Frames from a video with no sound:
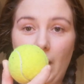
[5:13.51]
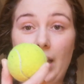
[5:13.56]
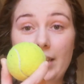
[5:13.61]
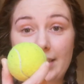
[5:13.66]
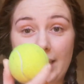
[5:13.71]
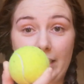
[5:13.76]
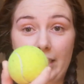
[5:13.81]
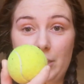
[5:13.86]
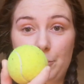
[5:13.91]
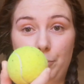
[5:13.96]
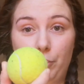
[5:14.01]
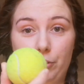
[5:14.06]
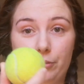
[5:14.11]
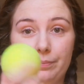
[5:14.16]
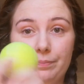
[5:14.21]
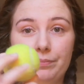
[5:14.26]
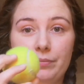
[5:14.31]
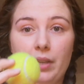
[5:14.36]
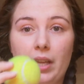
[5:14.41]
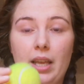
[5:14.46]
A tennis
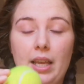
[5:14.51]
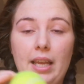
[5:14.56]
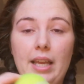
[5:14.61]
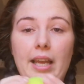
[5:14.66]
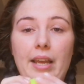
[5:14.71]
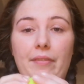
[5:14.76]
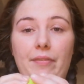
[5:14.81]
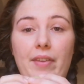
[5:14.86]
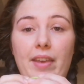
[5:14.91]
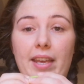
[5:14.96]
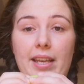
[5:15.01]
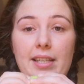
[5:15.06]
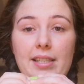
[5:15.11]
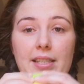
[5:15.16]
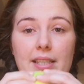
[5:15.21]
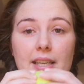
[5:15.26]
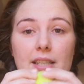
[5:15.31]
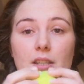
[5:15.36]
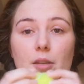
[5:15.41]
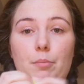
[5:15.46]
ball.
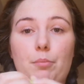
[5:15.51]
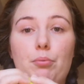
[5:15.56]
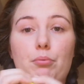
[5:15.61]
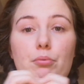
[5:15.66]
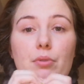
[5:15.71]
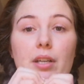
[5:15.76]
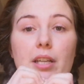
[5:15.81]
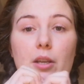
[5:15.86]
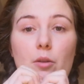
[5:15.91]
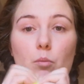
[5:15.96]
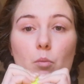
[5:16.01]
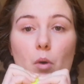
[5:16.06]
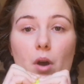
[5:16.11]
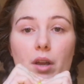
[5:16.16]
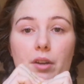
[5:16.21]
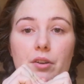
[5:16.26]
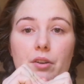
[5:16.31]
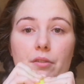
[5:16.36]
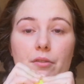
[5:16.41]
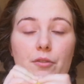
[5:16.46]
This is a brilliant
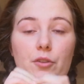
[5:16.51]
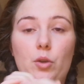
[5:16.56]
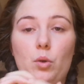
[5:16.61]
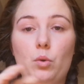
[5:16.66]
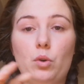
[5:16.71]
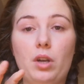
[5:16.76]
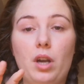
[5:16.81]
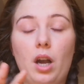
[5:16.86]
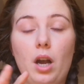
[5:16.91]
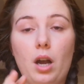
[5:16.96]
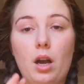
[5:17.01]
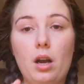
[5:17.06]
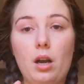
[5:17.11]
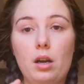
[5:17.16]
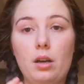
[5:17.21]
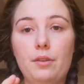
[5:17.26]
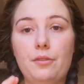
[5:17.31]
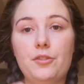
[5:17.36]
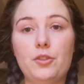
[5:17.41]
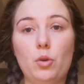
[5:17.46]
one for your
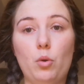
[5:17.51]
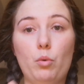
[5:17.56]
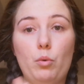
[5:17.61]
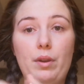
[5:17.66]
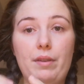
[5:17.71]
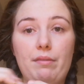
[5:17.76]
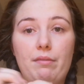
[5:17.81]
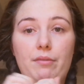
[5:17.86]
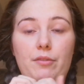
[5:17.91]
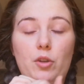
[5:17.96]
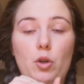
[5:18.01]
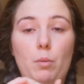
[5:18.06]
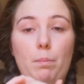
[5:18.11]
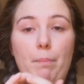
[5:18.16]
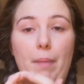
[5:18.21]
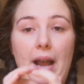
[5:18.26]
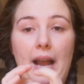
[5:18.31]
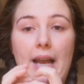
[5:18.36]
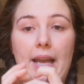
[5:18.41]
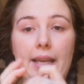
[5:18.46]
calves or even for your
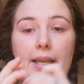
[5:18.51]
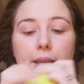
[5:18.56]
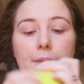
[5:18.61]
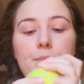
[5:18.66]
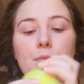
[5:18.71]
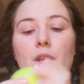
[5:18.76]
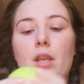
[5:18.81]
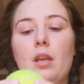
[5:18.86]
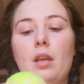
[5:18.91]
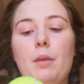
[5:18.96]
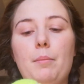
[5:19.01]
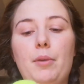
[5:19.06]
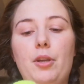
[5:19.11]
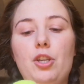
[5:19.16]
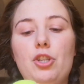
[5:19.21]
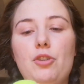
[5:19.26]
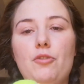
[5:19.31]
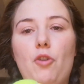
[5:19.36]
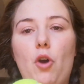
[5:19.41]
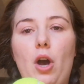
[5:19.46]
back,
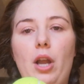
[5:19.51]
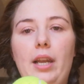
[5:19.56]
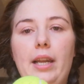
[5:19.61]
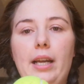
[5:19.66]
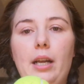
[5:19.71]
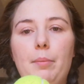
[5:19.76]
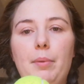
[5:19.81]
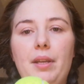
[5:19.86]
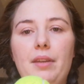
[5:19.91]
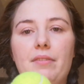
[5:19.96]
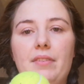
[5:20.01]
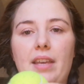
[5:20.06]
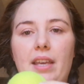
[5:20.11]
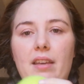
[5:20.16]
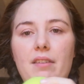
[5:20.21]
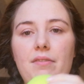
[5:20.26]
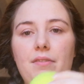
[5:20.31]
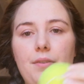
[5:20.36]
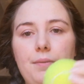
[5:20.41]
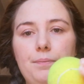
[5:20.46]
because you've got a little bit of
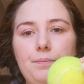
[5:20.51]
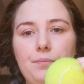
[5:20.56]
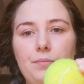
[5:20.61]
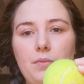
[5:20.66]
give,